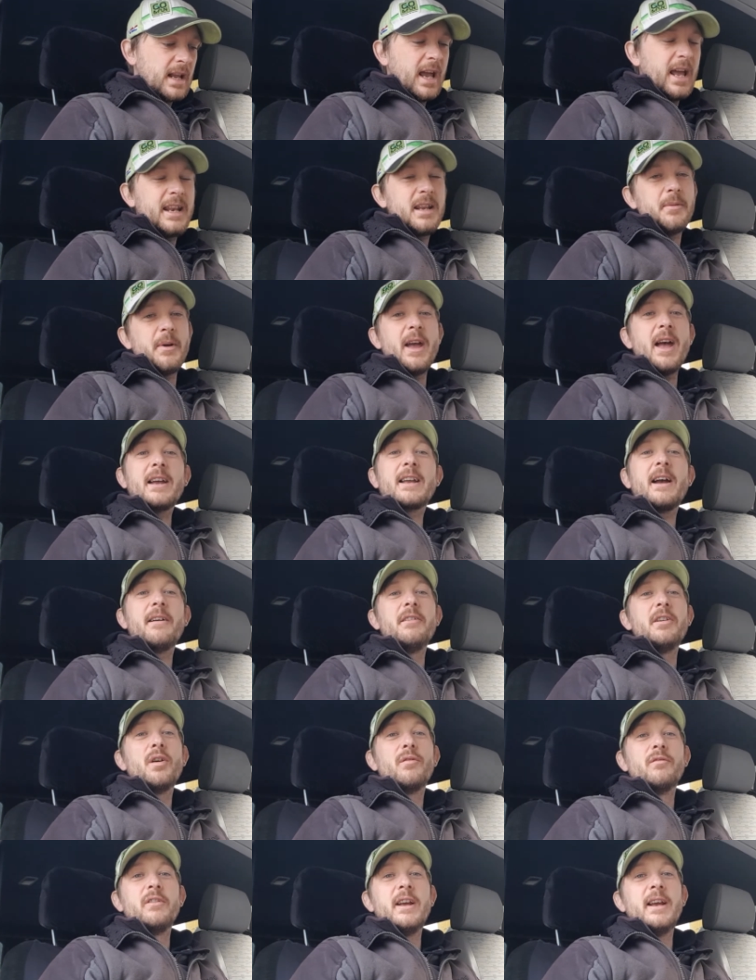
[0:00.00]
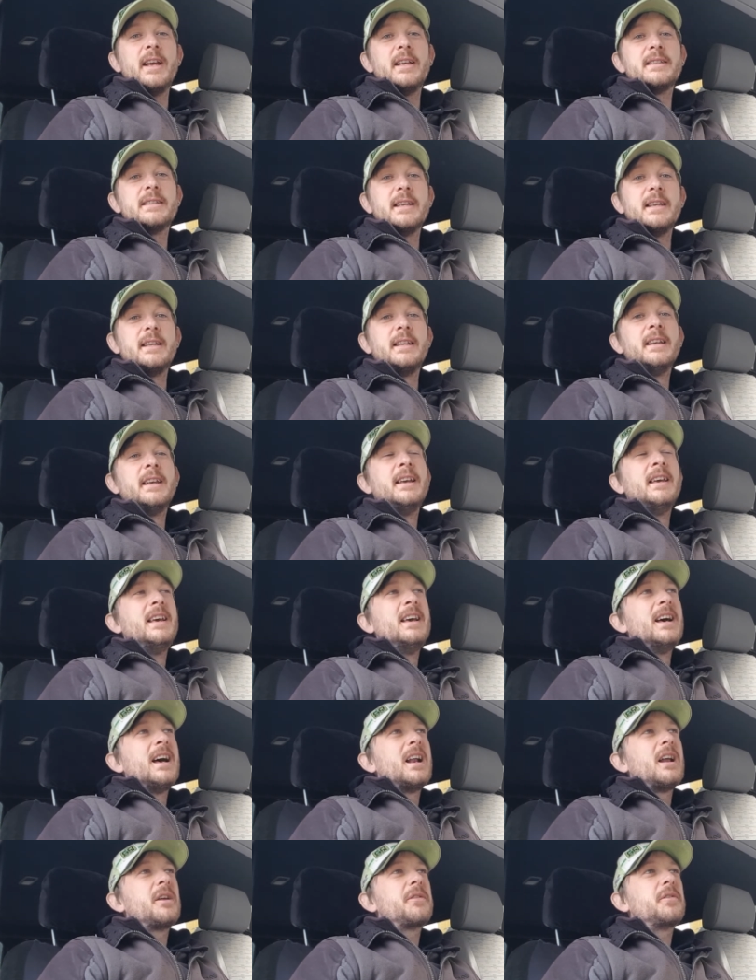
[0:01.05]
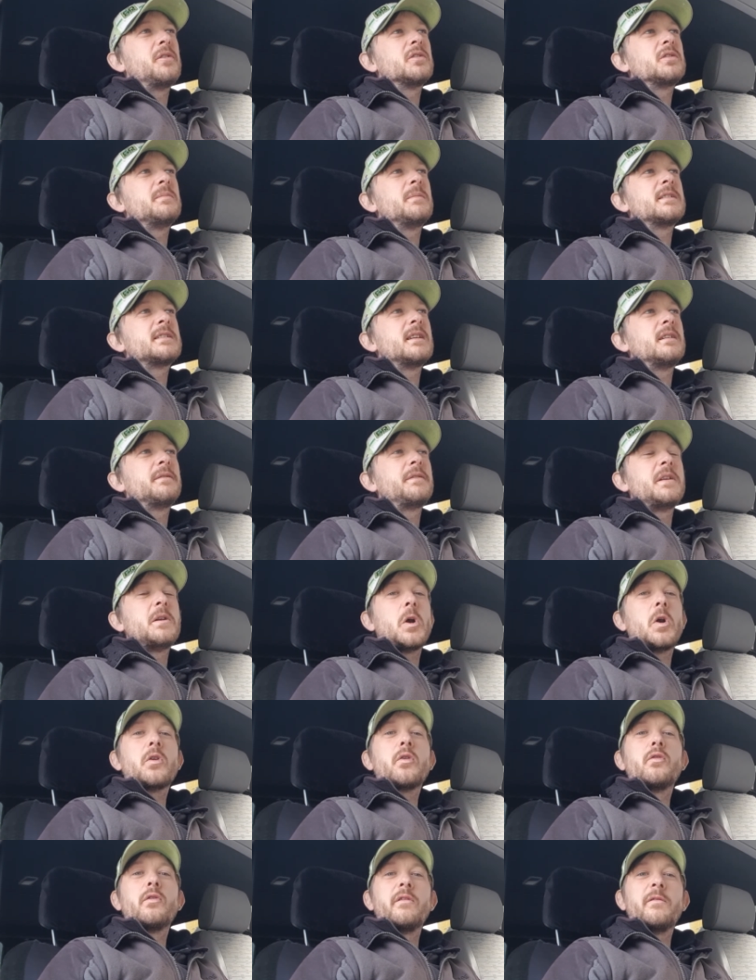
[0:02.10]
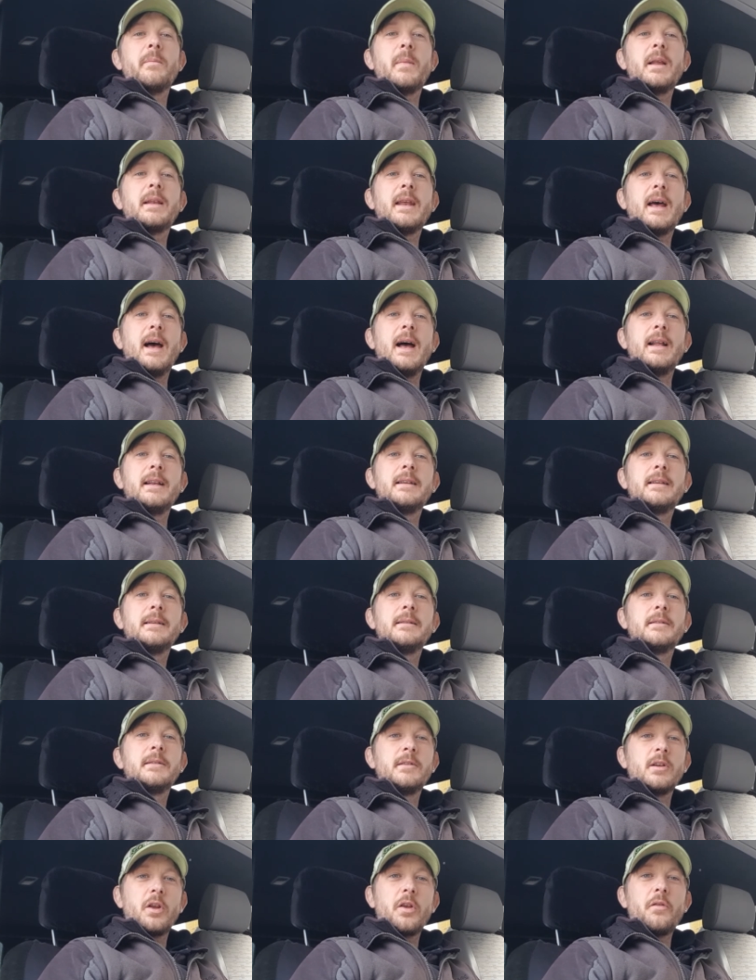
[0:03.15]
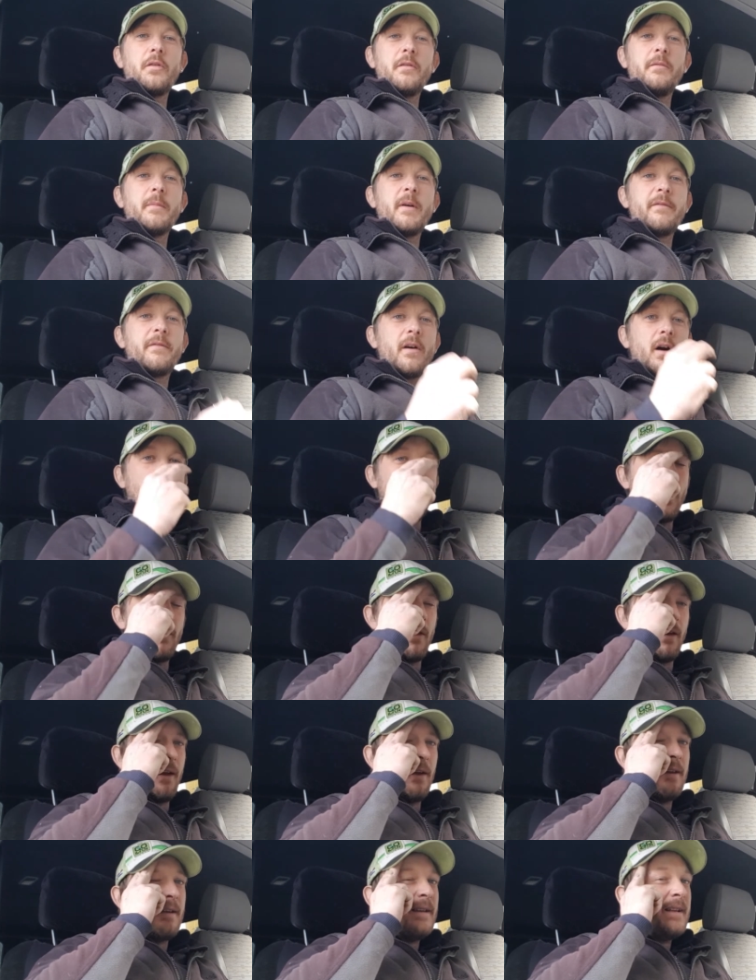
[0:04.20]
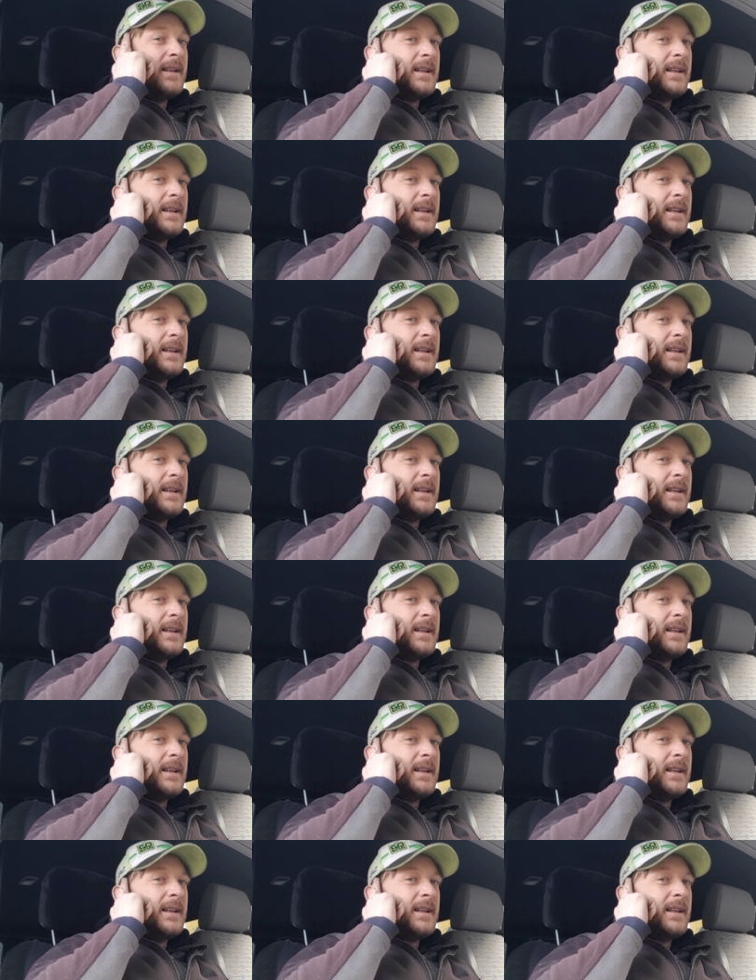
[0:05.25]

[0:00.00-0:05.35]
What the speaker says: Anyway, I carried on racing, and I thought to myself, in honour of my dad, in honour of my father,